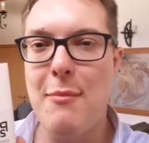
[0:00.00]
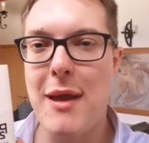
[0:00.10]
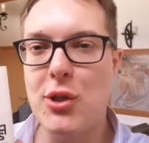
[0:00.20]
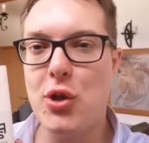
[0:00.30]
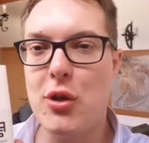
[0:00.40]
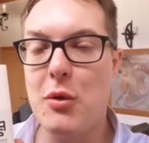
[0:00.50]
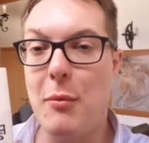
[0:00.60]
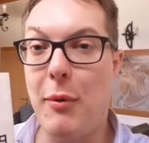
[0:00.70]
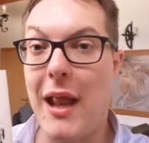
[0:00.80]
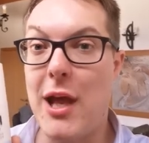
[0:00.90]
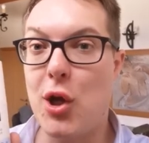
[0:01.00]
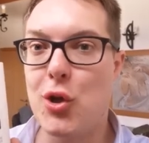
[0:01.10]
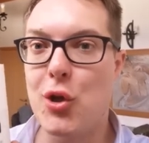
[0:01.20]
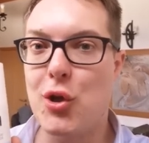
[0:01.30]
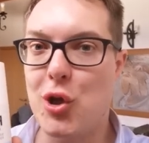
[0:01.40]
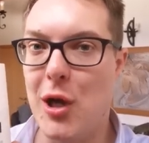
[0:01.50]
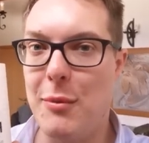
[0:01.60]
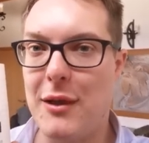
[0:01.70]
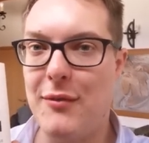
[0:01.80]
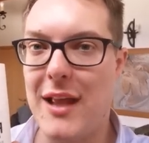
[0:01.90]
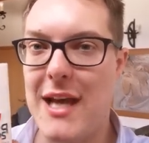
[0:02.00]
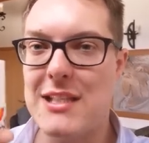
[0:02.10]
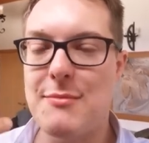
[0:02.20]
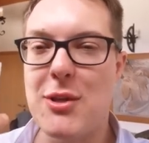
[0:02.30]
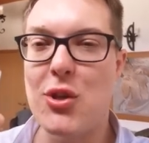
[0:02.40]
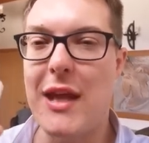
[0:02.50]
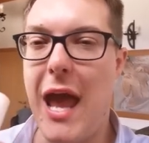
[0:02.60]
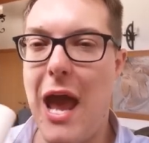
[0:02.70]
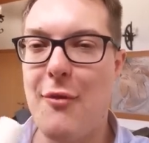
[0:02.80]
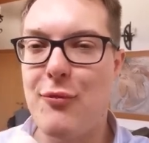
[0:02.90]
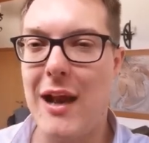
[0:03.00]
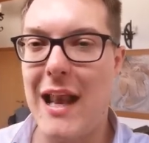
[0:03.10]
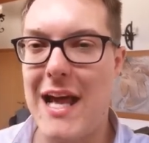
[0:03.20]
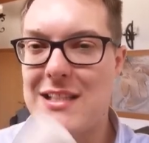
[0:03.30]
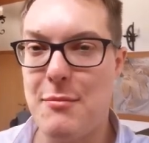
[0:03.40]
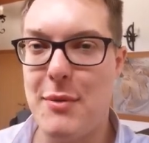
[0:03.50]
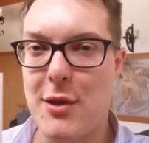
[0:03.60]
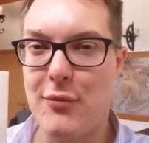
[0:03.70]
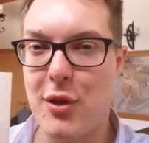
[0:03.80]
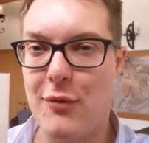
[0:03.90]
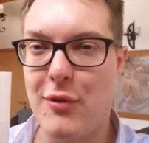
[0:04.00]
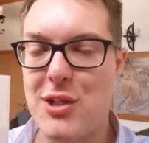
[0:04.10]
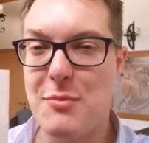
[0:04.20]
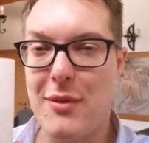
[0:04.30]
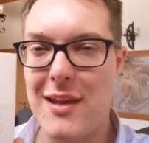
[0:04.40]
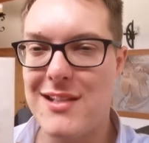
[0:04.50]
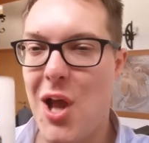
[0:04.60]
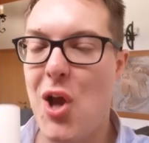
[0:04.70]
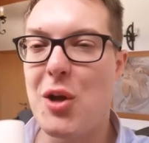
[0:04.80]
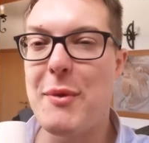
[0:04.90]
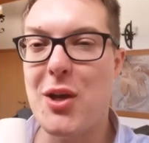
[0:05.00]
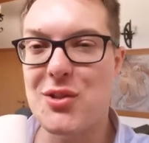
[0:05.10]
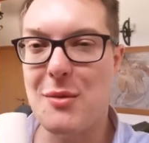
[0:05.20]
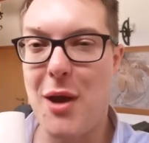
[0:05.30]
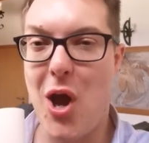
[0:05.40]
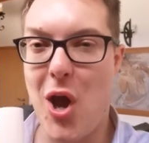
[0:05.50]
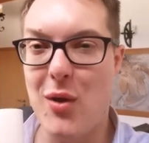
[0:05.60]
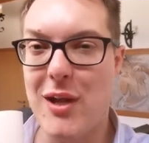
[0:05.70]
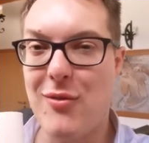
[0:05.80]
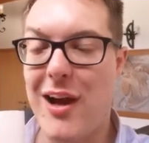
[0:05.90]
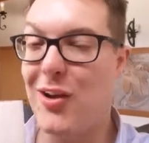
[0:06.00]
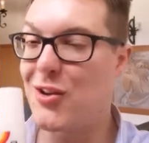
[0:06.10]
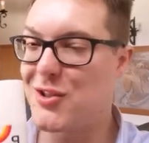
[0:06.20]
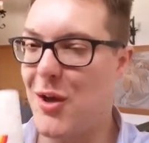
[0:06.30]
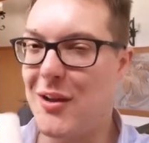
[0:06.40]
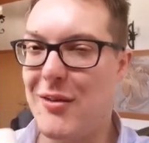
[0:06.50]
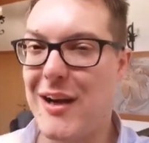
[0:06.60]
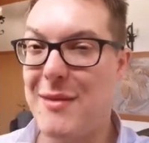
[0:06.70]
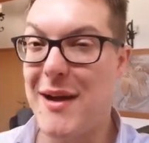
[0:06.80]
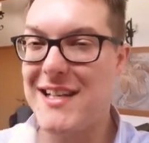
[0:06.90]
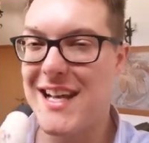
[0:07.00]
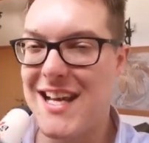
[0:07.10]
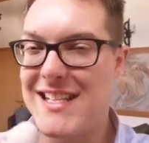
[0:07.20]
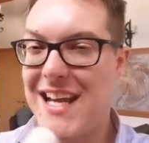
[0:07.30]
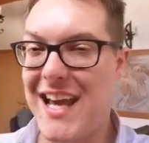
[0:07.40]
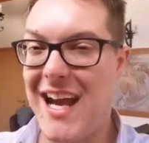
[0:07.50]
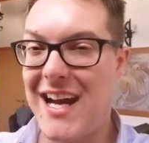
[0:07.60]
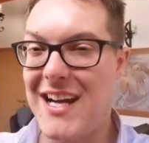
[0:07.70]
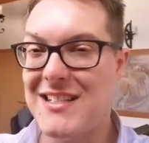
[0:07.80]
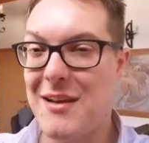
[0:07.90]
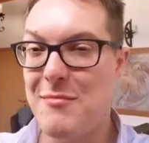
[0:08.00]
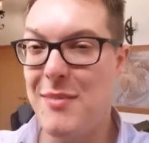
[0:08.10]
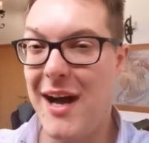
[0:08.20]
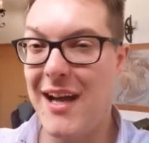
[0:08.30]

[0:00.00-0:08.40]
Make sure you apply a good couple of layers to make sure you get every last bit of coverage, but this could be your summer holy grail. Totally recommend. Take care, guys. Bye.